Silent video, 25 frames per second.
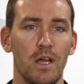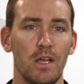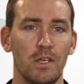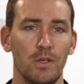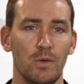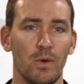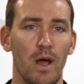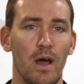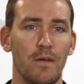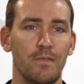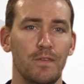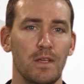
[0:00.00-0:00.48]

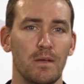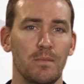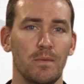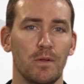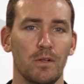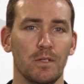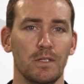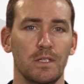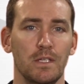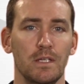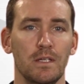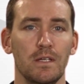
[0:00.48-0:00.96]
you'll have the
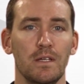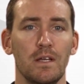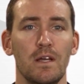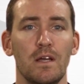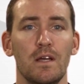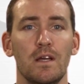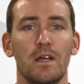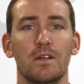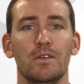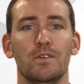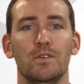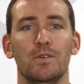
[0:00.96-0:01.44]
ability
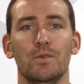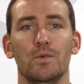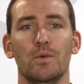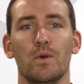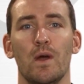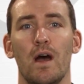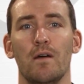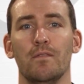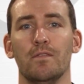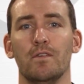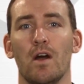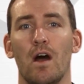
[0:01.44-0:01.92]
to
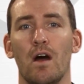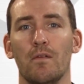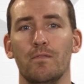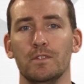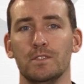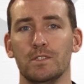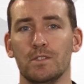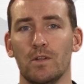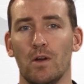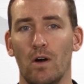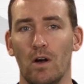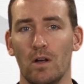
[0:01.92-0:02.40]
have
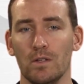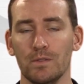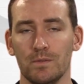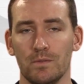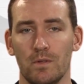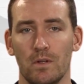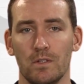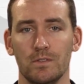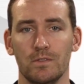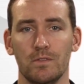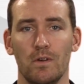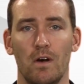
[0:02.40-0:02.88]
conference calls with
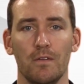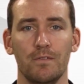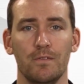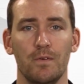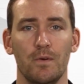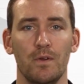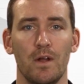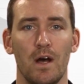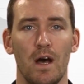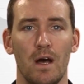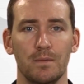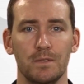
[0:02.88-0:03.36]
our soft
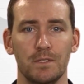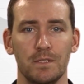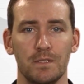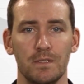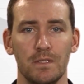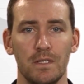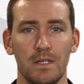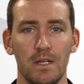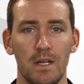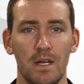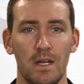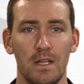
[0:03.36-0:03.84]
phone option,